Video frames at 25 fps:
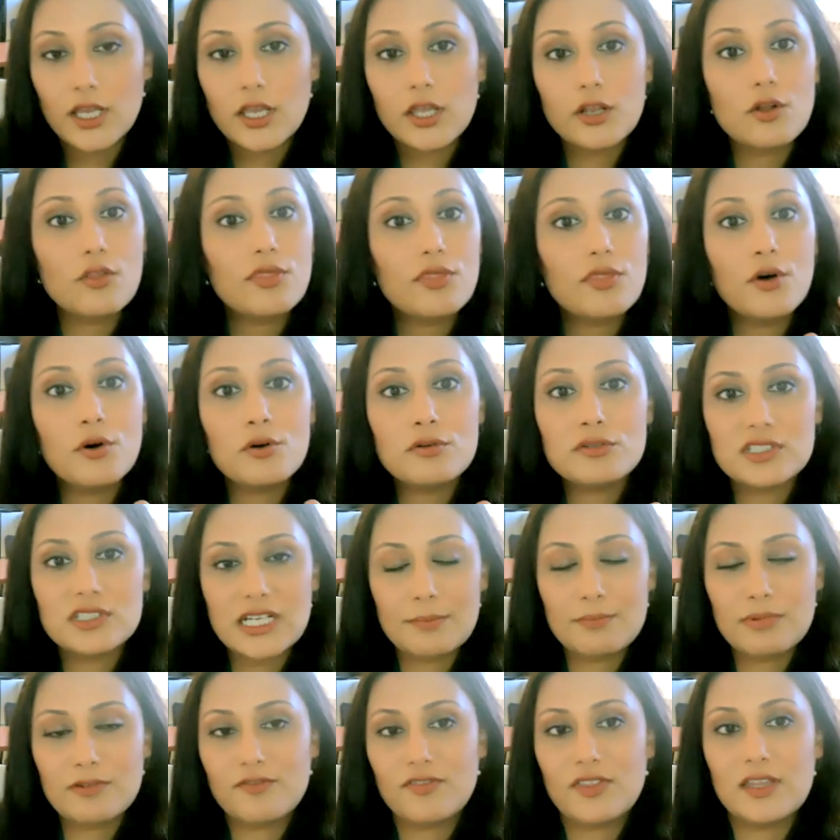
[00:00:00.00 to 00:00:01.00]
Those
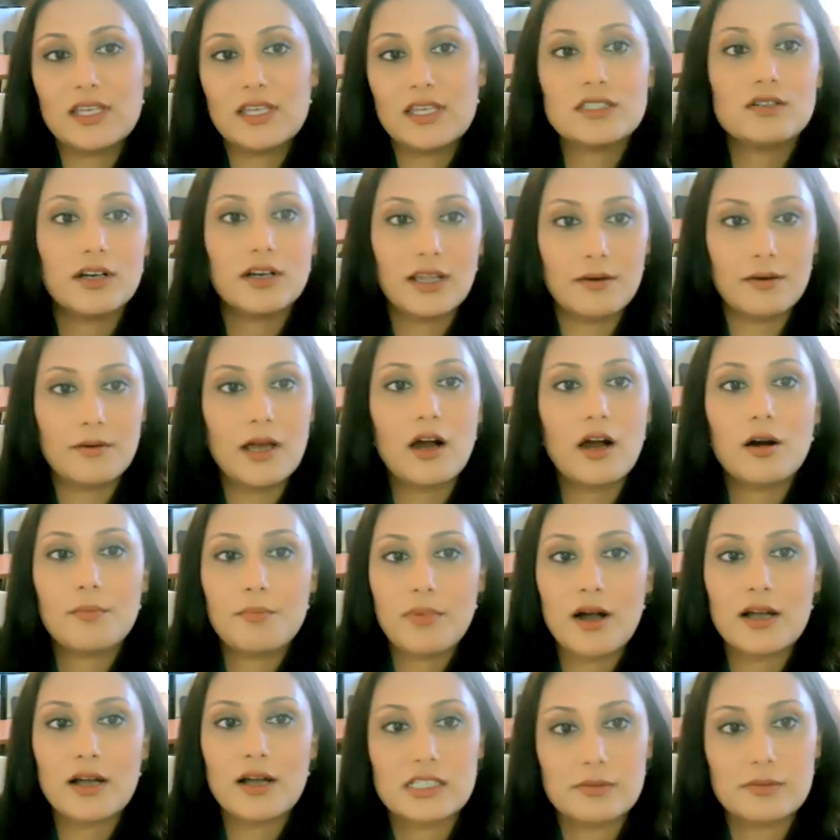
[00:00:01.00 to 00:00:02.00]
type of things are
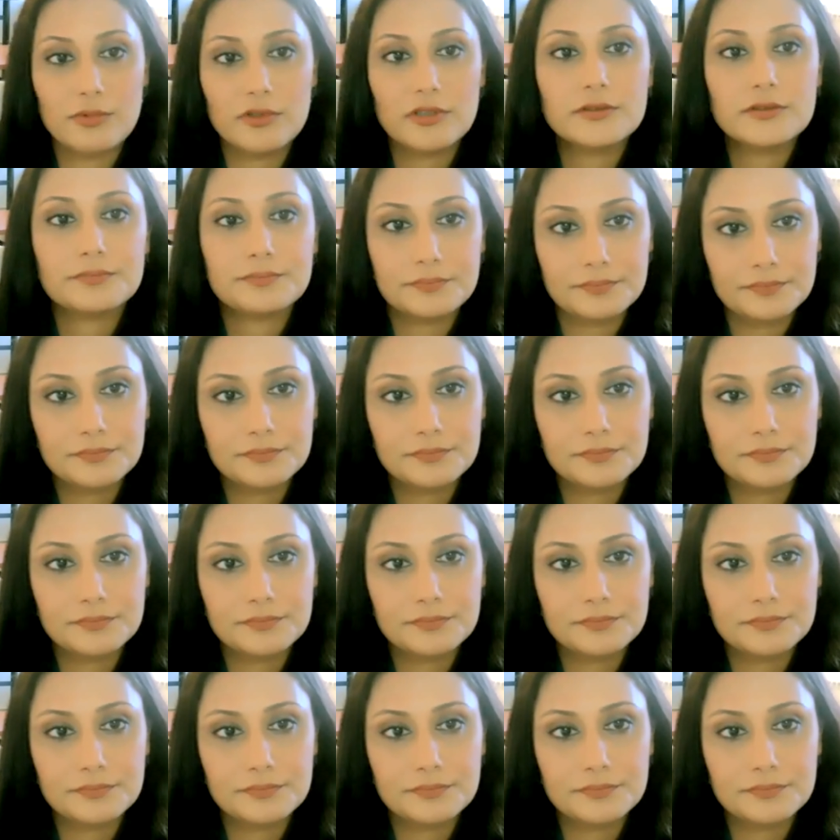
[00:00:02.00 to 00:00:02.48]
possible.